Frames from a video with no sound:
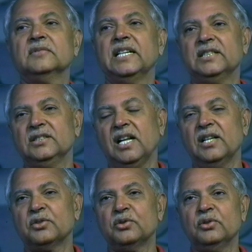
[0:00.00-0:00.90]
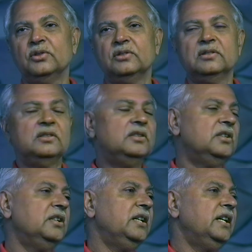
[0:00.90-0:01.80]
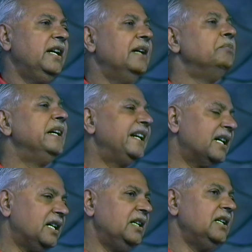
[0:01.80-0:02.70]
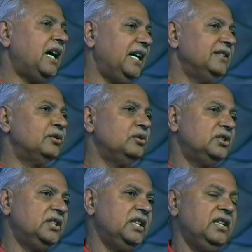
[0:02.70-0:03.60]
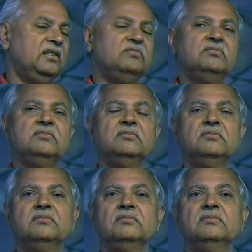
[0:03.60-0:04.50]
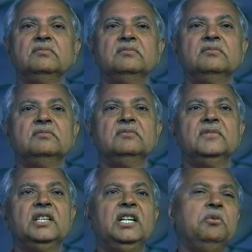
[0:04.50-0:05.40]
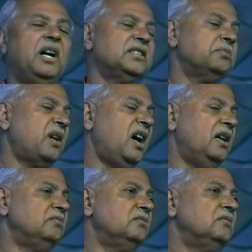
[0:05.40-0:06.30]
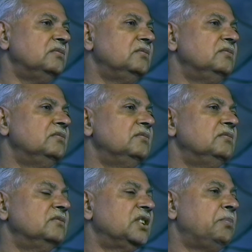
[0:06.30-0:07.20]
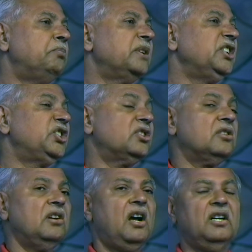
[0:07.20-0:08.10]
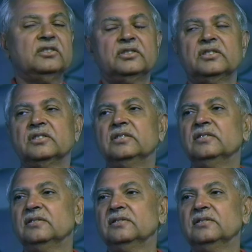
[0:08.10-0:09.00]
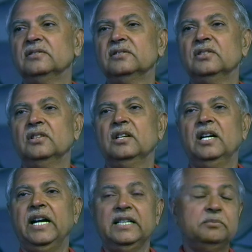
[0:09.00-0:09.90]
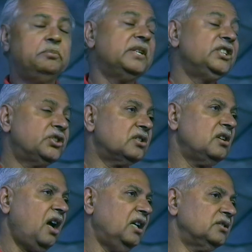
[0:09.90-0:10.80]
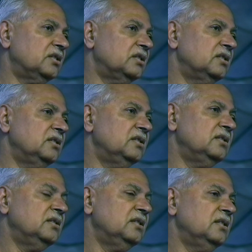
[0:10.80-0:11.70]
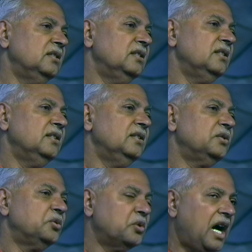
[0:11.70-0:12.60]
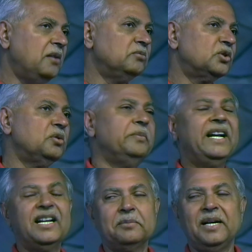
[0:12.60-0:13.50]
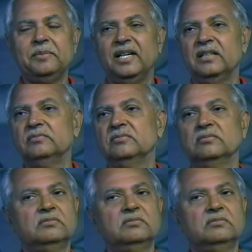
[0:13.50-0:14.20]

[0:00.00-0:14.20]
That is also a miracle, I should say. He was from the priest class, and priest class to come to Meher Baba,